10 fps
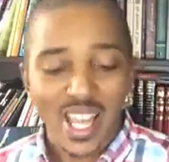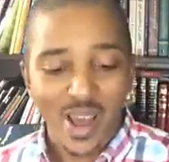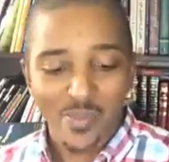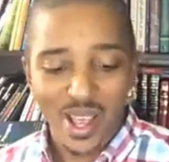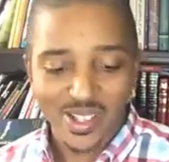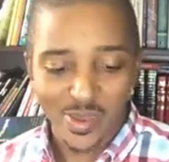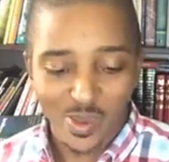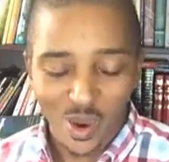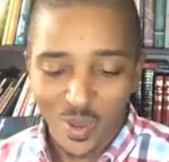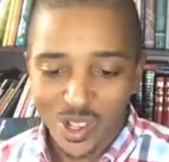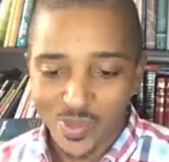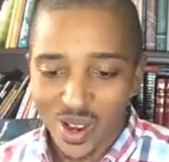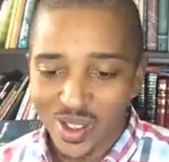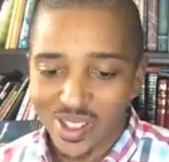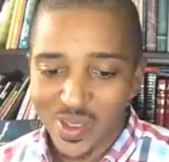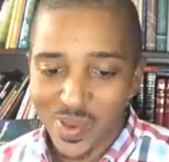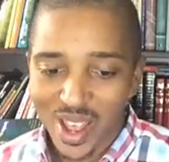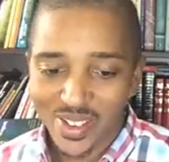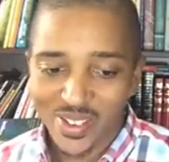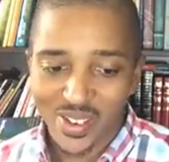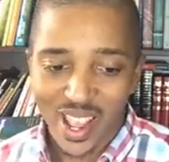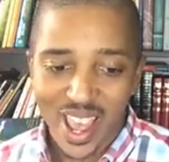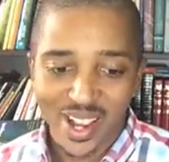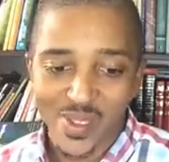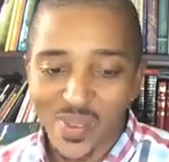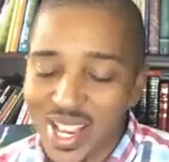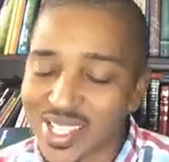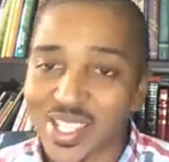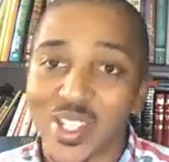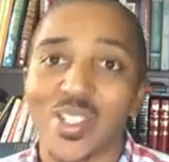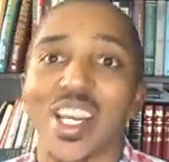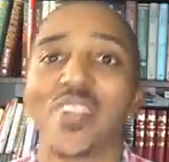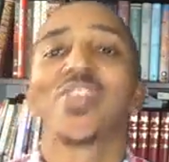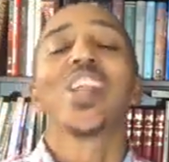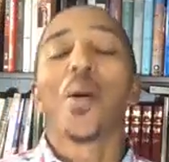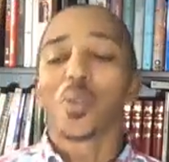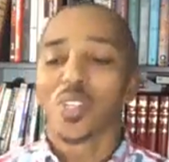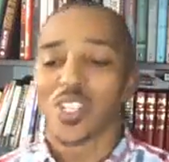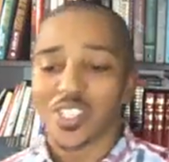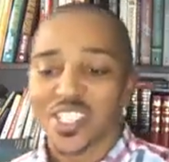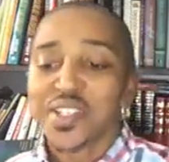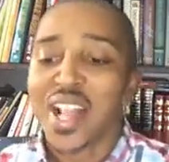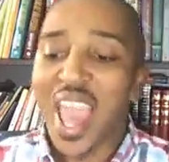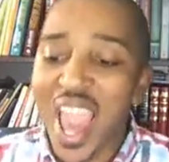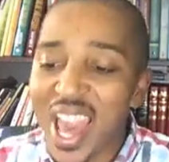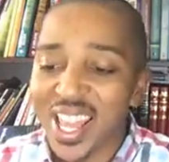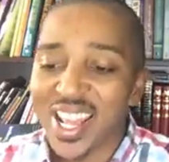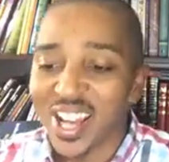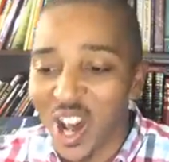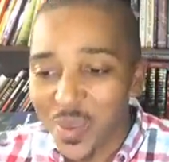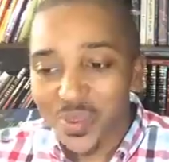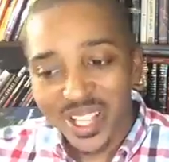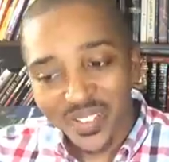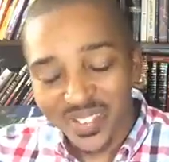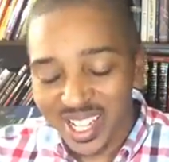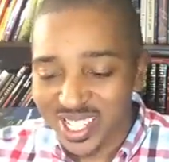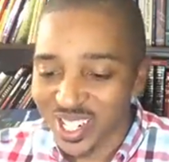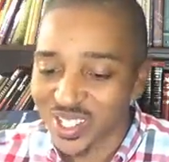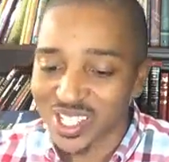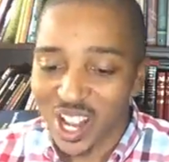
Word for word: I'm Pastor Marquez Ball, the lead pastor at an amazing church, at a phenomenal church, at an uplifting church.